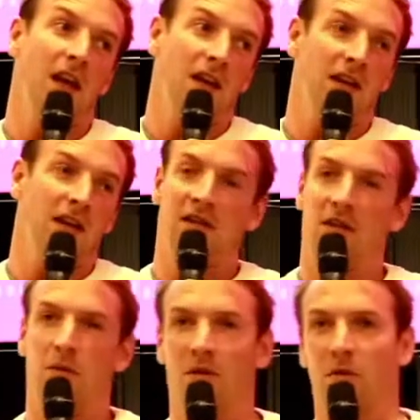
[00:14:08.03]
he
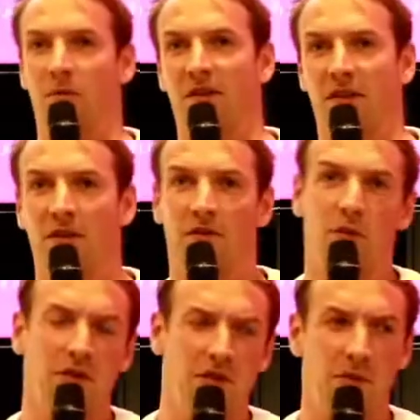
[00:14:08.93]
was a big fan of the
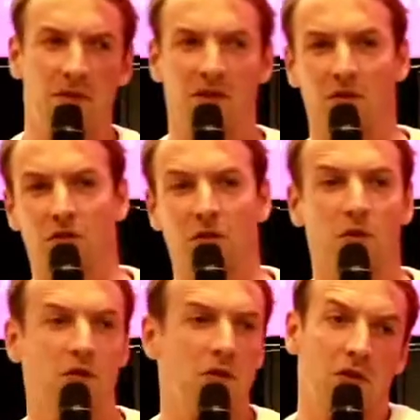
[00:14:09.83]
refurbished industry, you
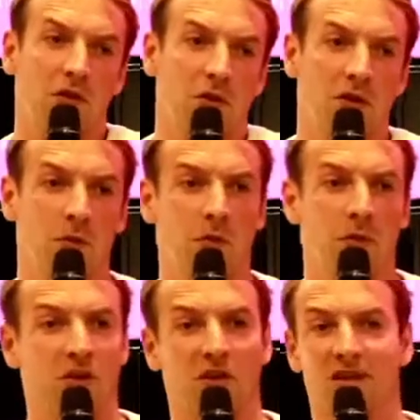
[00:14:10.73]
should talk to him, he
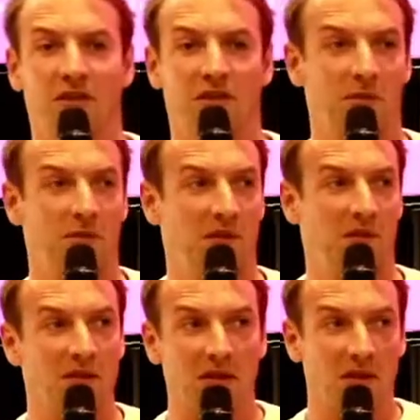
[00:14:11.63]
just left
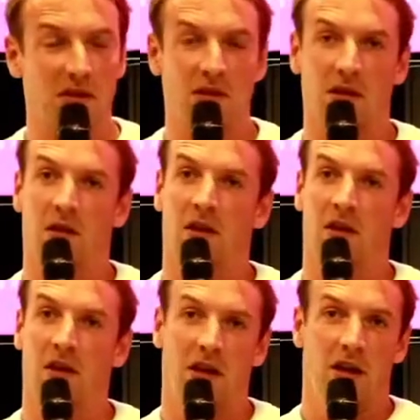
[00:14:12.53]
BETC, and
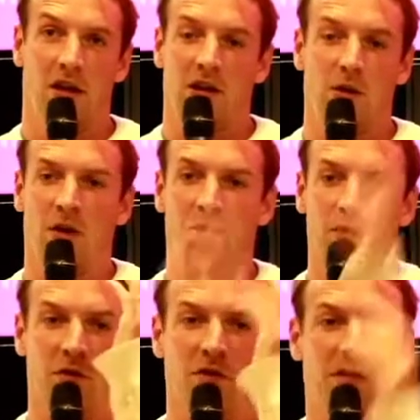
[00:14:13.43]
he went off to
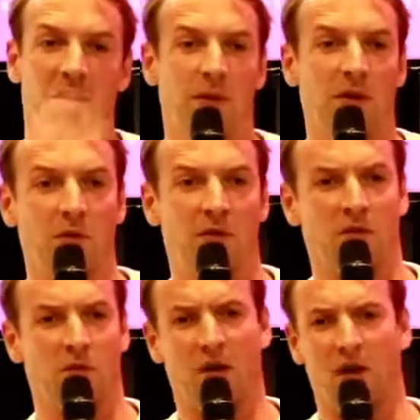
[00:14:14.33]
the Philippines with his
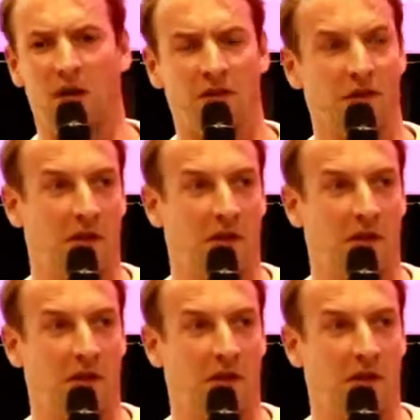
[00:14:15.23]
wife, and